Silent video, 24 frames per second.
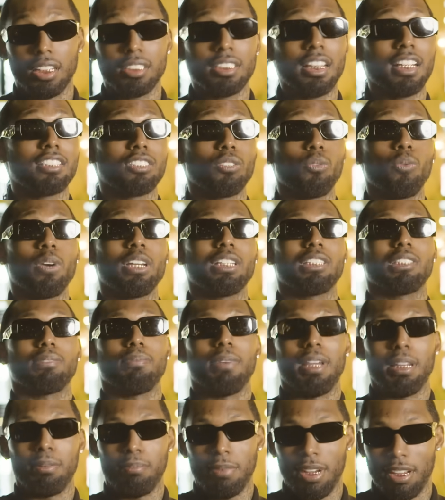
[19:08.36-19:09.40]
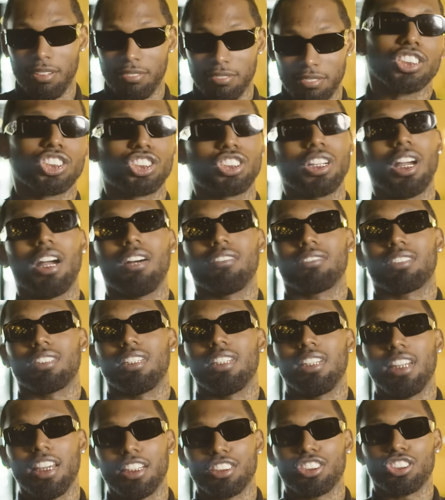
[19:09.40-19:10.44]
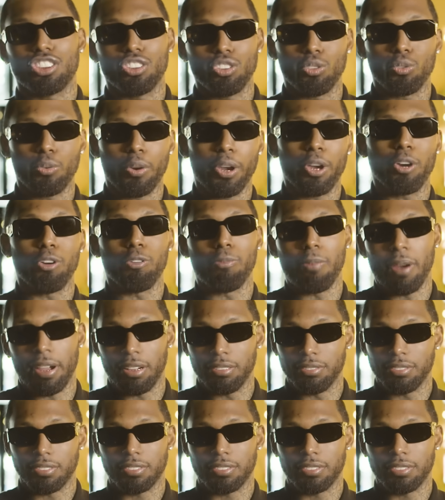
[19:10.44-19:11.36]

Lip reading: dad's a waste man, bruv. Shout out to National Rail, bruv.